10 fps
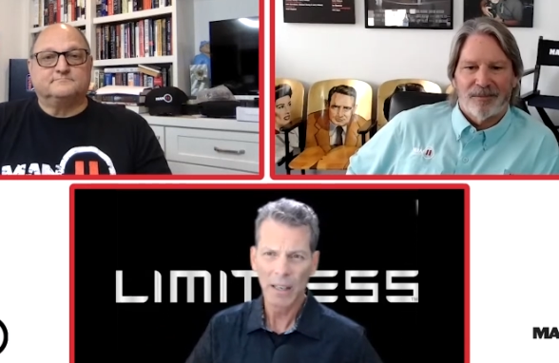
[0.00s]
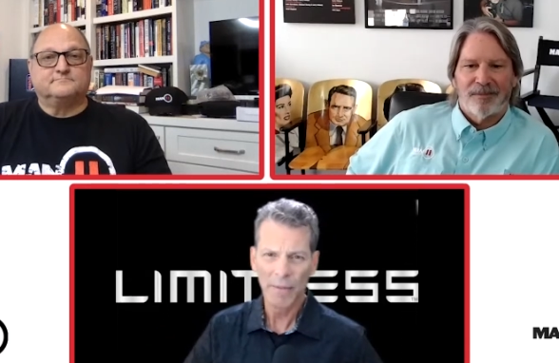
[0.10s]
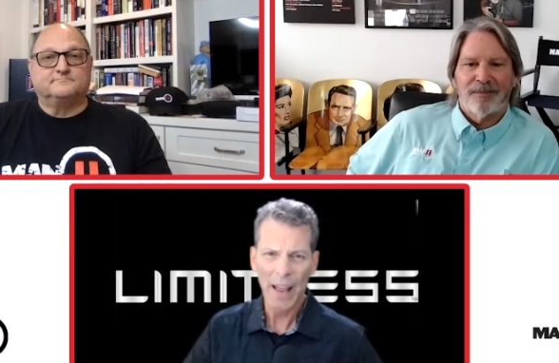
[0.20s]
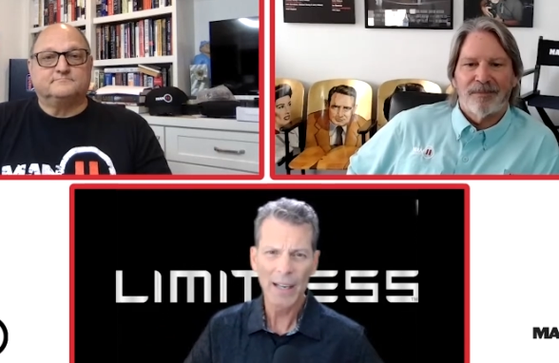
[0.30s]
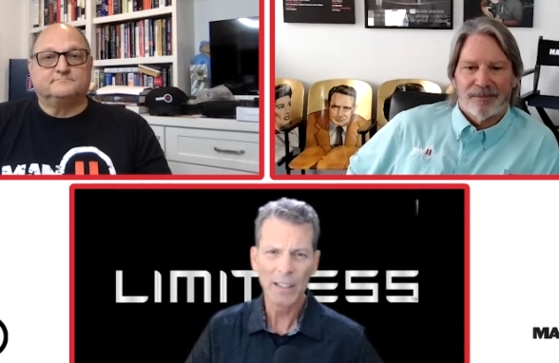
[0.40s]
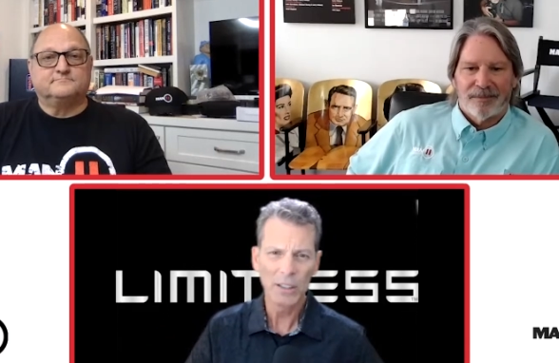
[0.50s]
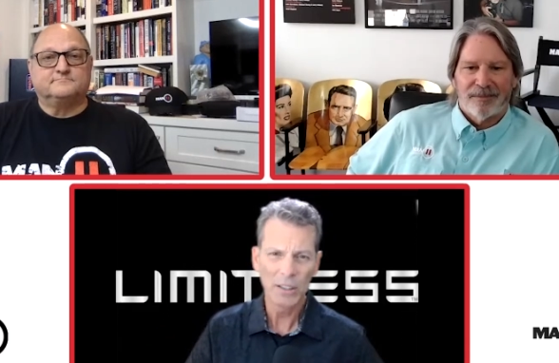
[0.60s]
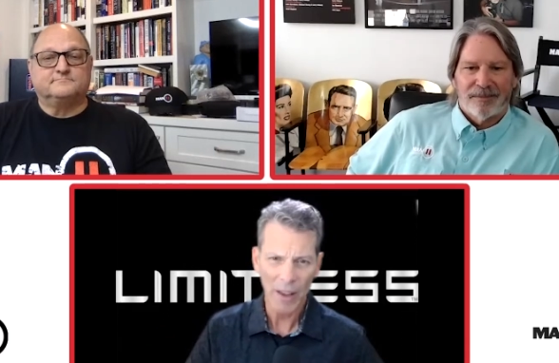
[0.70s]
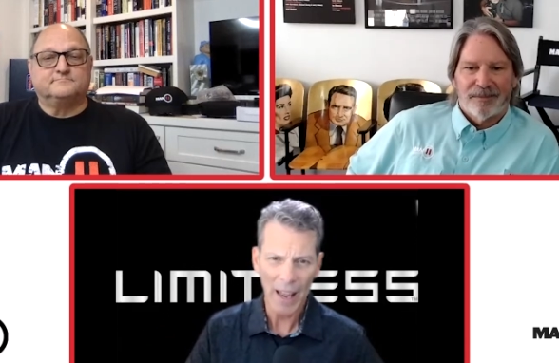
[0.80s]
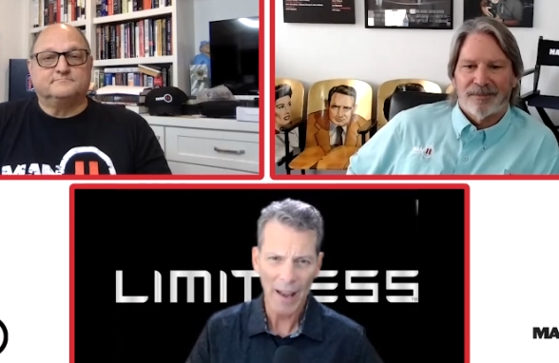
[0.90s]

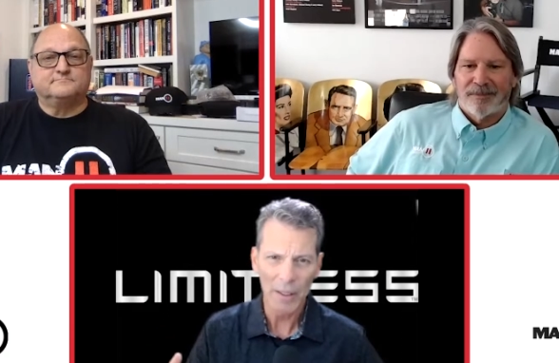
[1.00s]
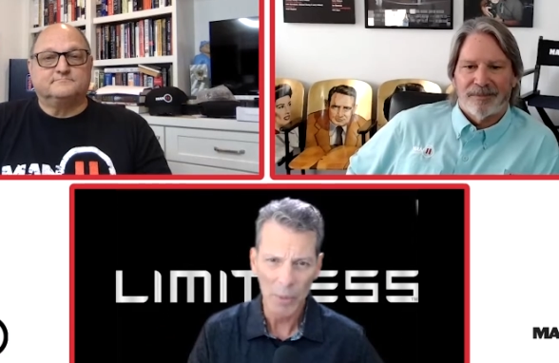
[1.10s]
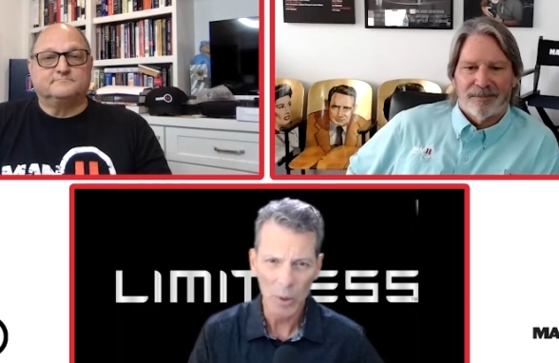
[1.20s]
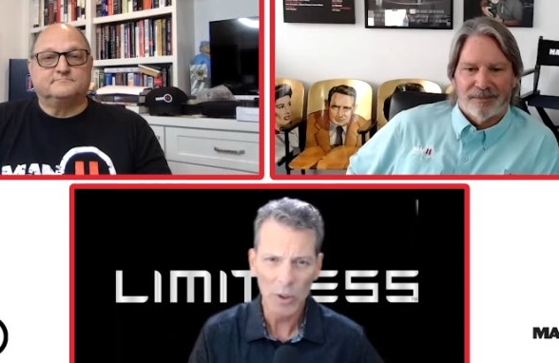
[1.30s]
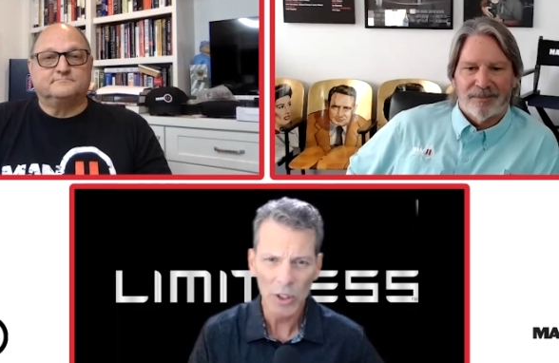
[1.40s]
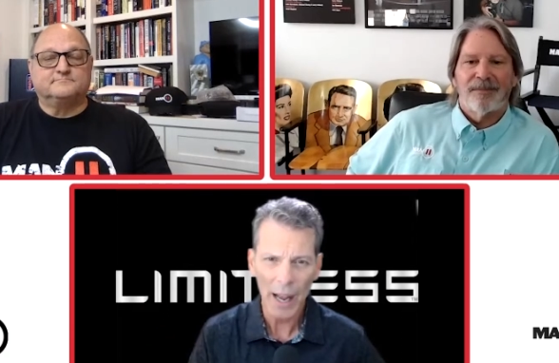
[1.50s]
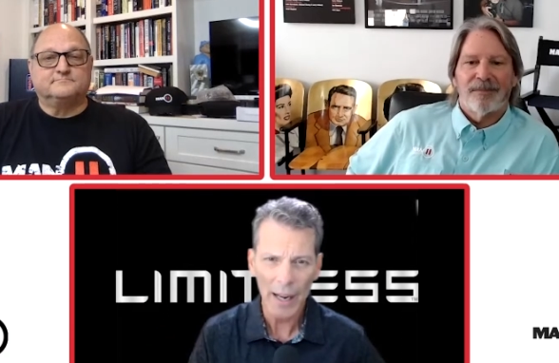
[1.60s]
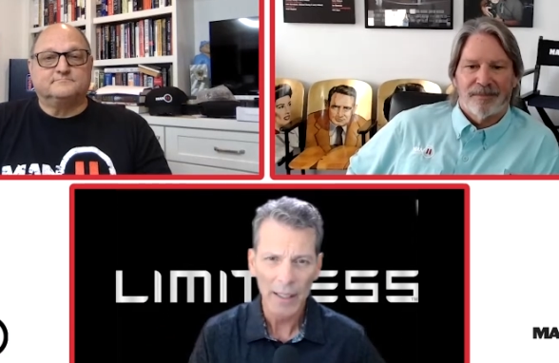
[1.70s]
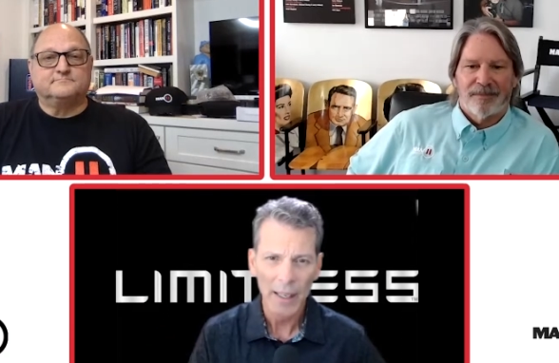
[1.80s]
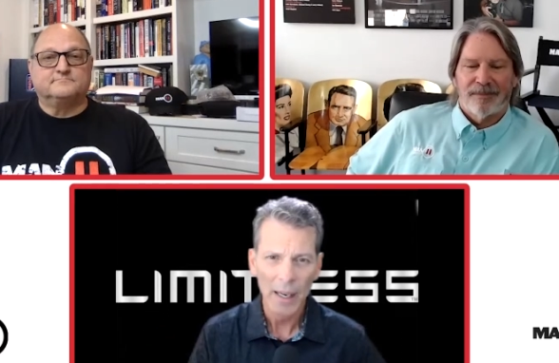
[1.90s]
Speaker 1: advantages of having a
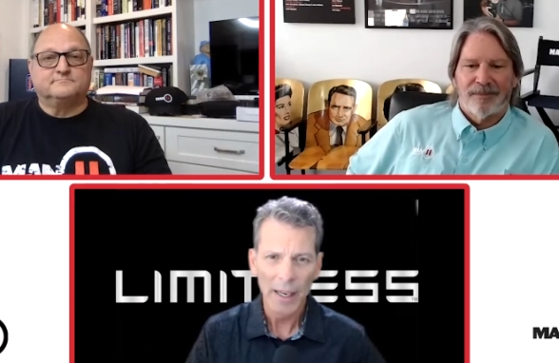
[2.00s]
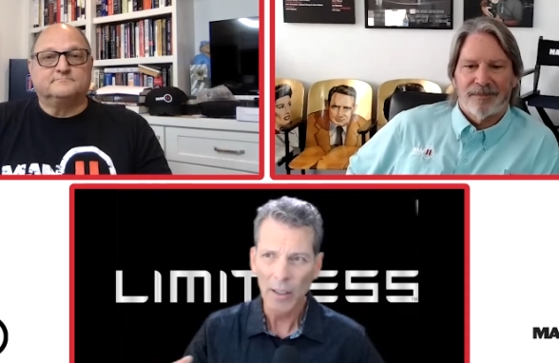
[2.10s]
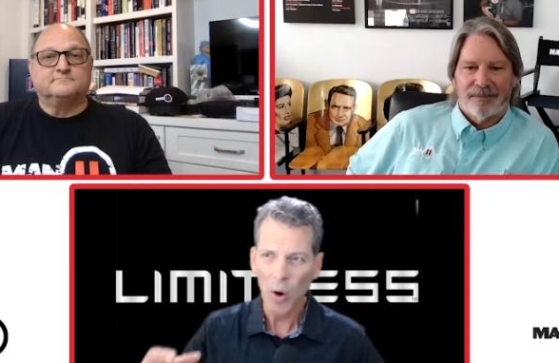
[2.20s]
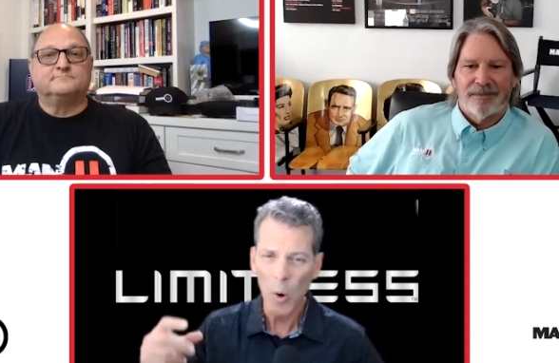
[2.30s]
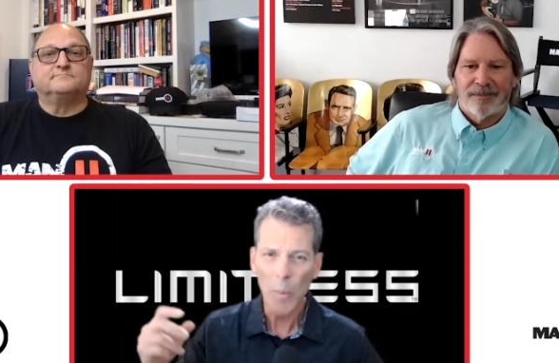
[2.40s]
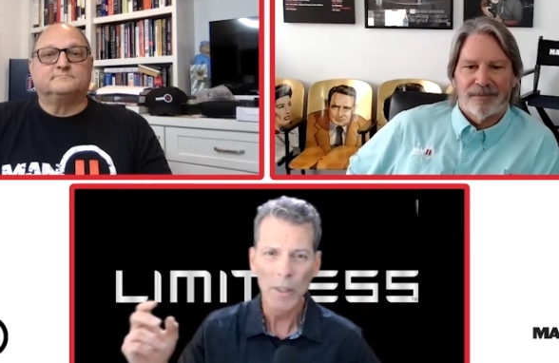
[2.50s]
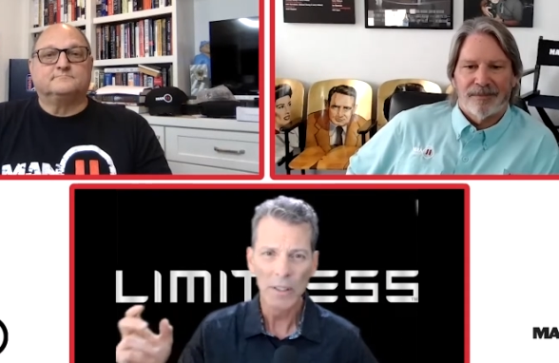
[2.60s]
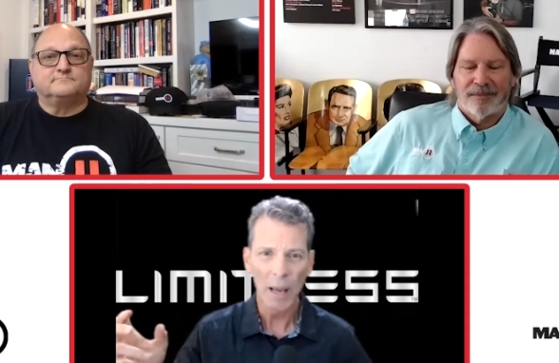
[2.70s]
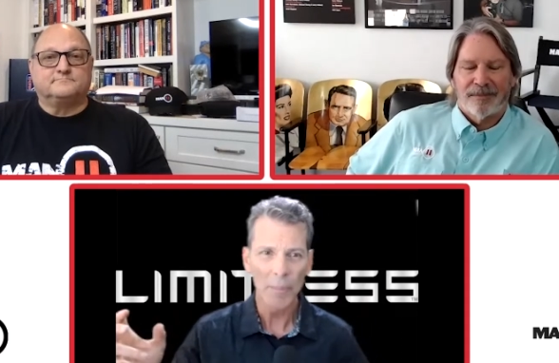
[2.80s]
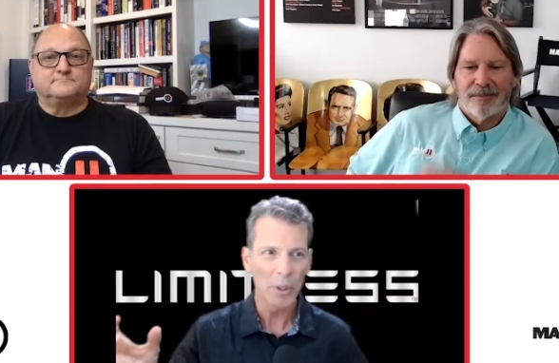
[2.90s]
moonshot. It
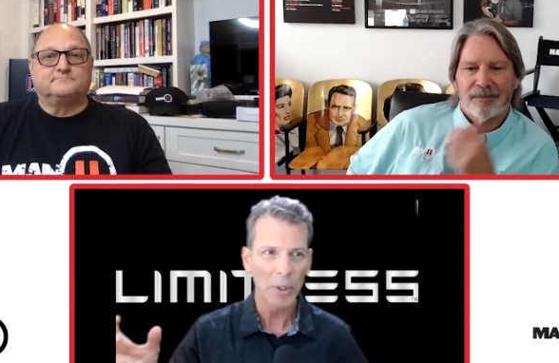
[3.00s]
opens up your